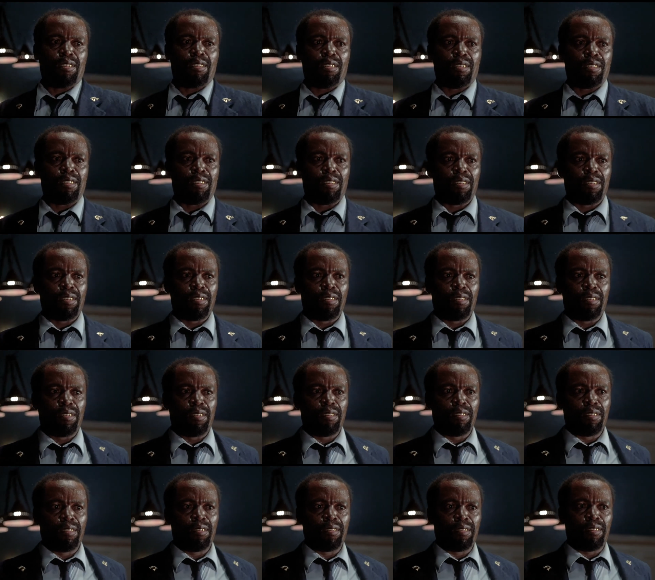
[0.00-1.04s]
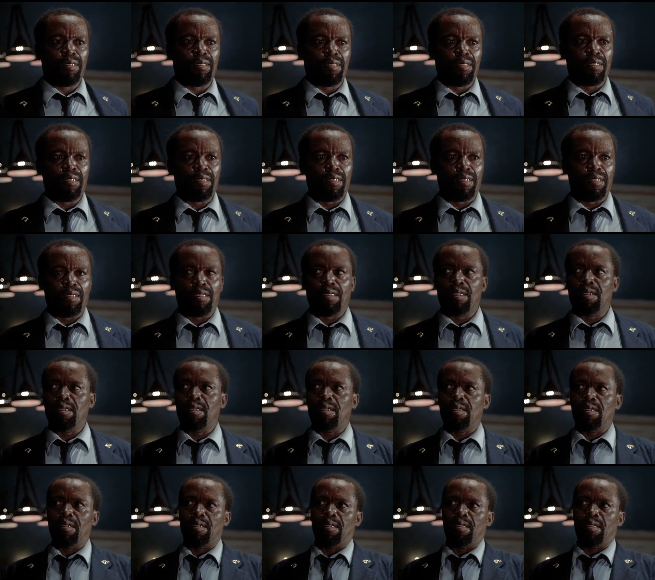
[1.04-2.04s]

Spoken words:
No one is speaking in this clip.